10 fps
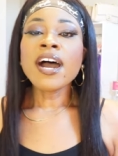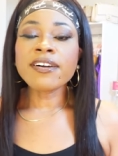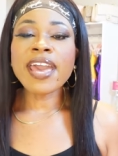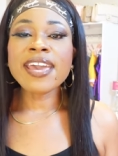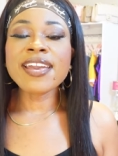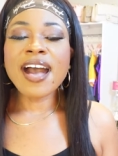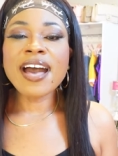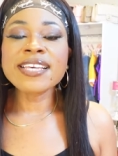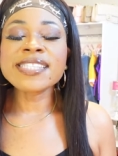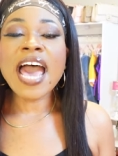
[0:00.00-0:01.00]
Okay
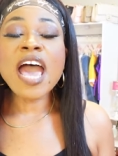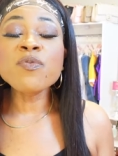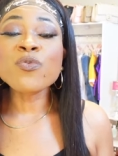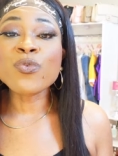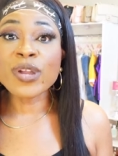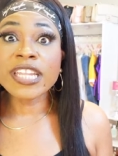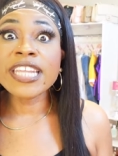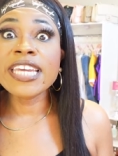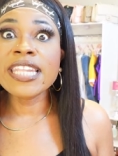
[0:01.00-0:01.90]
guys, I'm really